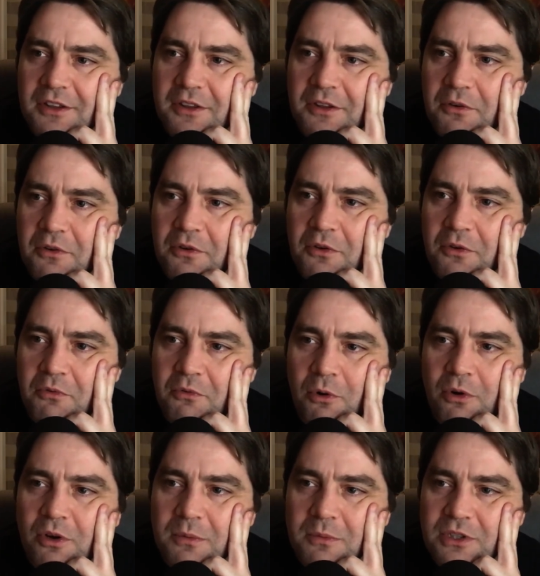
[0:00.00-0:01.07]
the
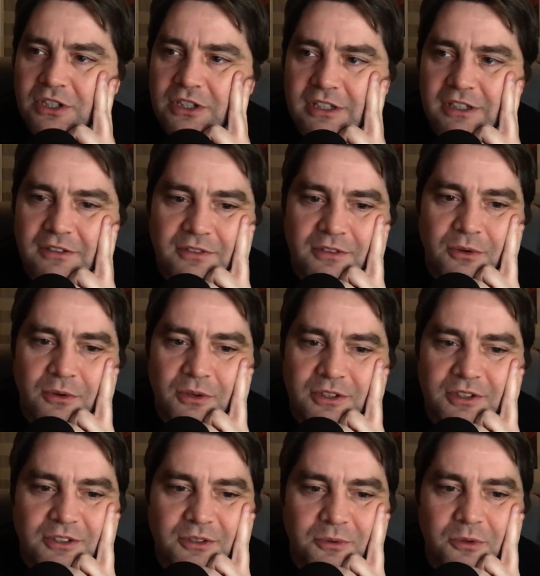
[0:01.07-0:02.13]
rocket machine that I've got,
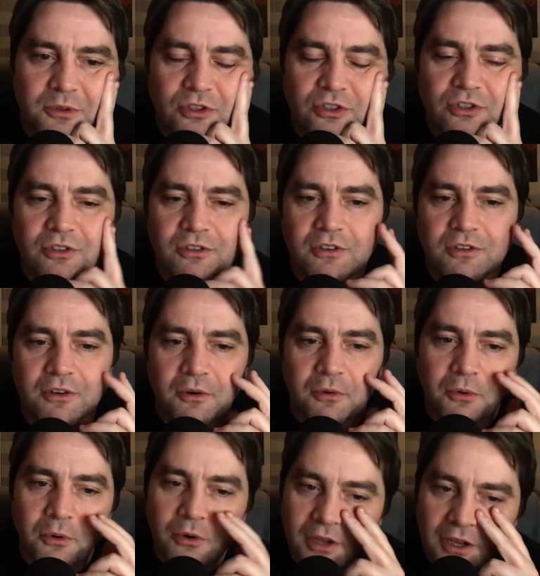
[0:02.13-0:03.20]
and so we're shooting a
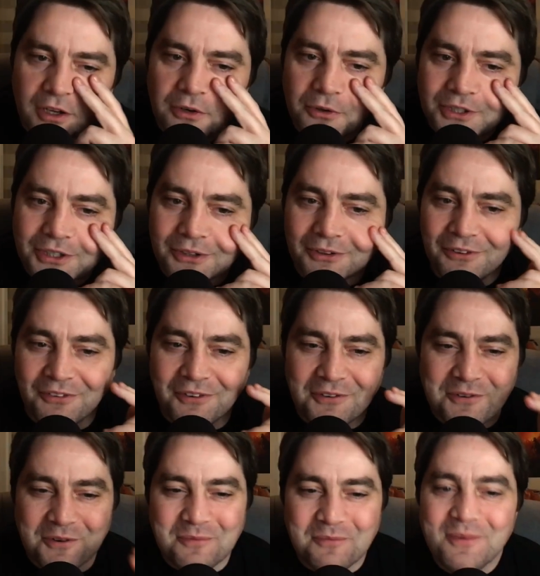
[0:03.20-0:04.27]
rocket across the
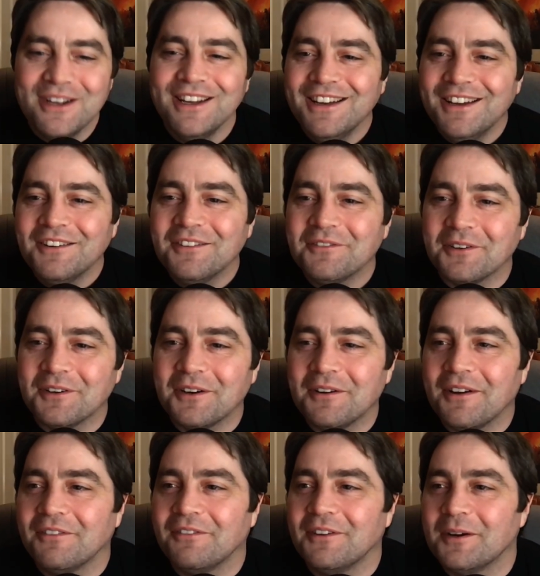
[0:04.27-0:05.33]
living room for
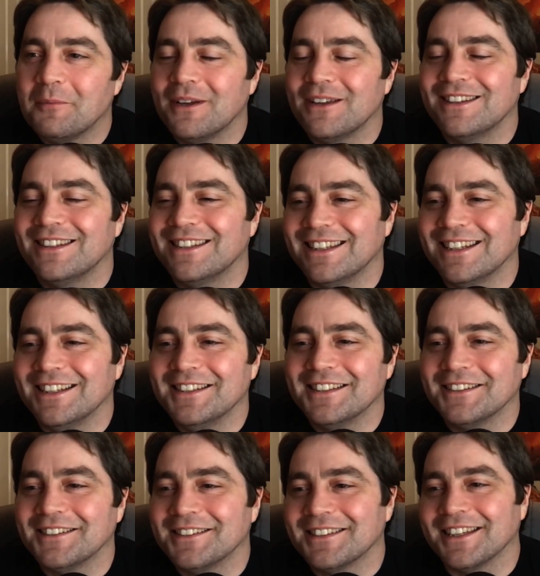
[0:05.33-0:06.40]
a fair bit of the day and
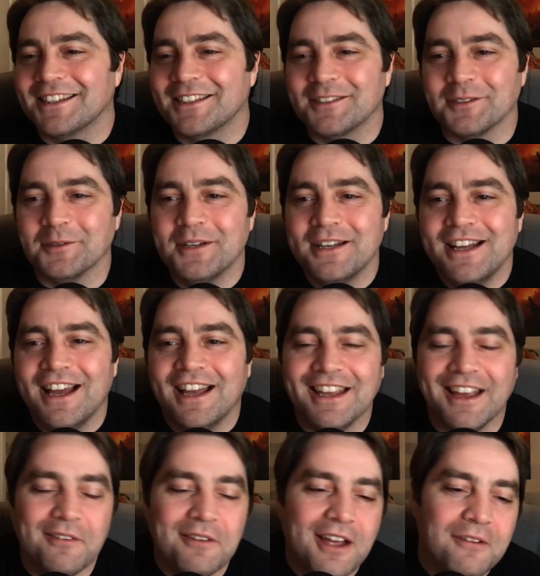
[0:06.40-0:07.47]
such things. So
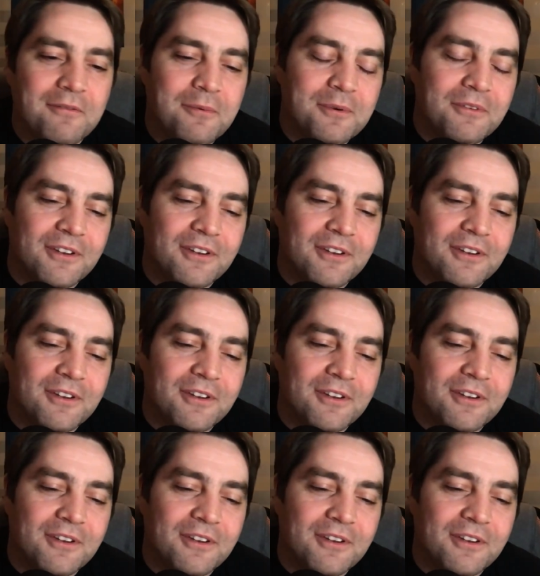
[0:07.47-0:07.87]
yeah, I've been